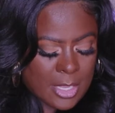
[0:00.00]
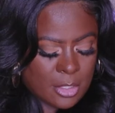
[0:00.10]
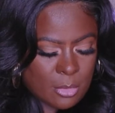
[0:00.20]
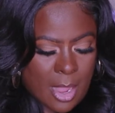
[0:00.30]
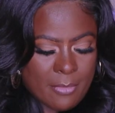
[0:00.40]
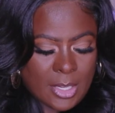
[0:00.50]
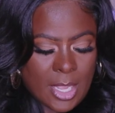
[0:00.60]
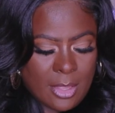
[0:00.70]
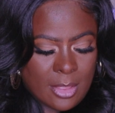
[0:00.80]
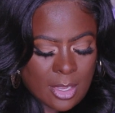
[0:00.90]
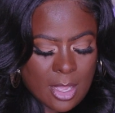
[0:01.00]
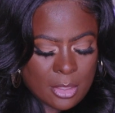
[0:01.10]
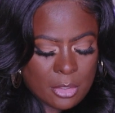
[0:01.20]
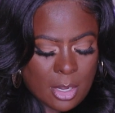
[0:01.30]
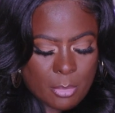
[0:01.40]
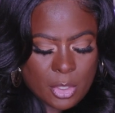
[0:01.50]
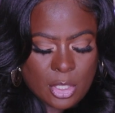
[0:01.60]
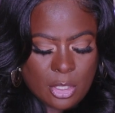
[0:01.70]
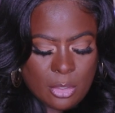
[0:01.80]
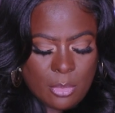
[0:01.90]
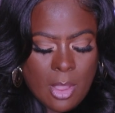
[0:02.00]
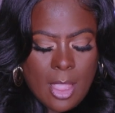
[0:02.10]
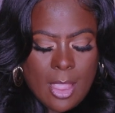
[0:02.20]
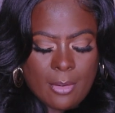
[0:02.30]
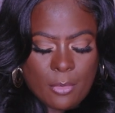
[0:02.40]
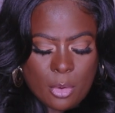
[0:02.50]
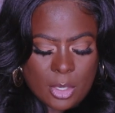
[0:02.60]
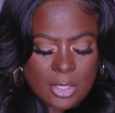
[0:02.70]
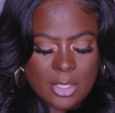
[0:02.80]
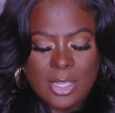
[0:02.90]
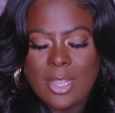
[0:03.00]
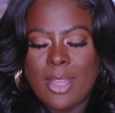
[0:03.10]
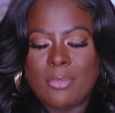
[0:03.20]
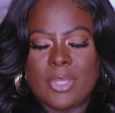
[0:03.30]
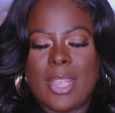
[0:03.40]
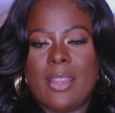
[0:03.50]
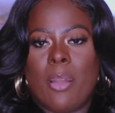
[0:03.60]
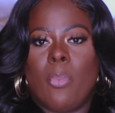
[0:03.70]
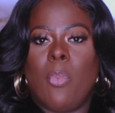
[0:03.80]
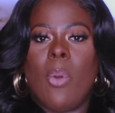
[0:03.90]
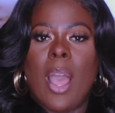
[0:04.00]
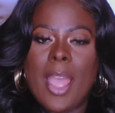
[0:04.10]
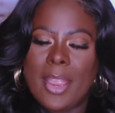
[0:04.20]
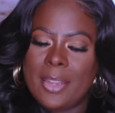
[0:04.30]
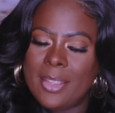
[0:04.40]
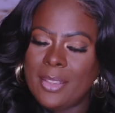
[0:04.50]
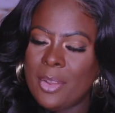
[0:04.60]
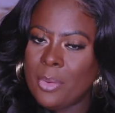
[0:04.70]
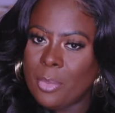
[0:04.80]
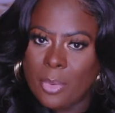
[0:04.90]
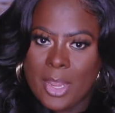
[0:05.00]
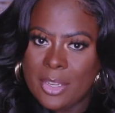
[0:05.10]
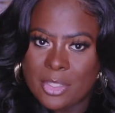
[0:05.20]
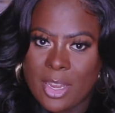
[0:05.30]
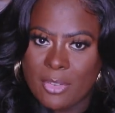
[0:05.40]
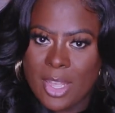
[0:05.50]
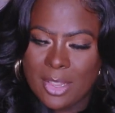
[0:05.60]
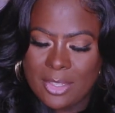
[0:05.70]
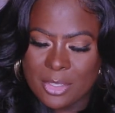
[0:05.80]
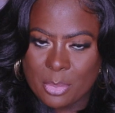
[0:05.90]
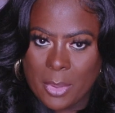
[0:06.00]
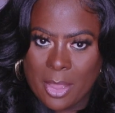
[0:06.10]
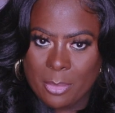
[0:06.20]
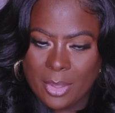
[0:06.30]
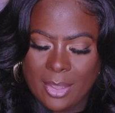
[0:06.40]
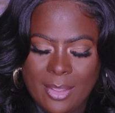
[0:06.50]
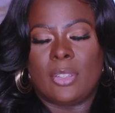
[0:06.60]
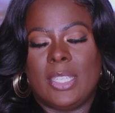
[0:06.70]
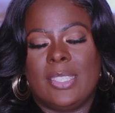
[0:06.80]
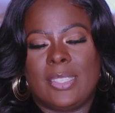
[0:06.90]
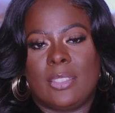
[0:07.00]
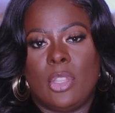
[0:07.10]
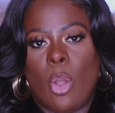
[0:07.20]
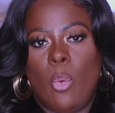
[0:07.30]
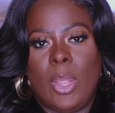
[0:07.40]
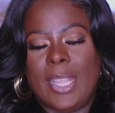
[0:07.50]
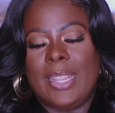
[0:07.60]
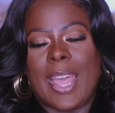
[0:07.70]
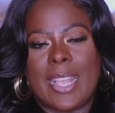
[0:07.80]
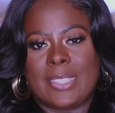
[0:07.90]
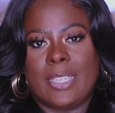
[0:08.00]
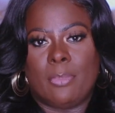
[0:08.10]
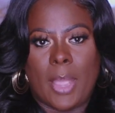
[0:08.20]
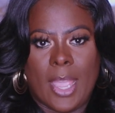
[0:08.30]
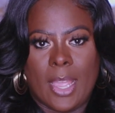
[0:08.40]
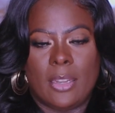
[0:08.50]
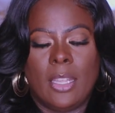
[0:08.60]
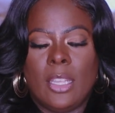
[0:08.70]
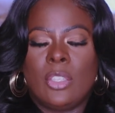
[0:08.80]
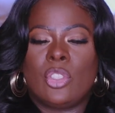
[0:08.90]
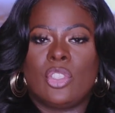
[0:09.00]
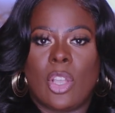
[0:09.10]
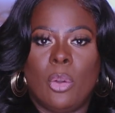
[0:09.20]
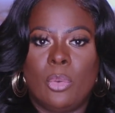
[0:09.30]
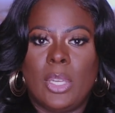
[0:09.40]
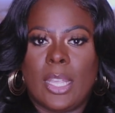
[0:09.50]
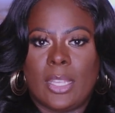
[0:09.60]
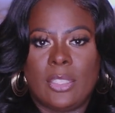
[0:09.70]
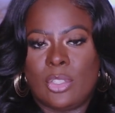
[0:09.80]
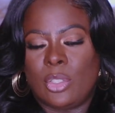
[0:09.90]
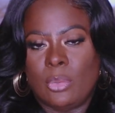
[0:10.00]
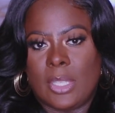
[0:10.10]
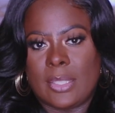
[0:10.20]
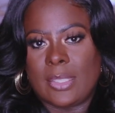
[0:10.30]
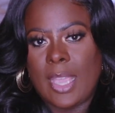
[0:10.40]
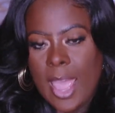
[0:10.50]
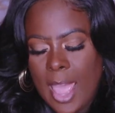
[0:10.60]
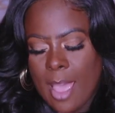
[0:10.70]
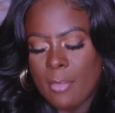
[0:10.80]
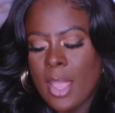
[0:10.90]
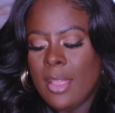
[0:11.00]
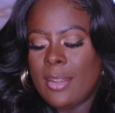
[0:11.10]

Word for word: I do have it in the color number 2. And of course, she comes in a wide range of colors, baby. There is no elastic band sewn into this cap.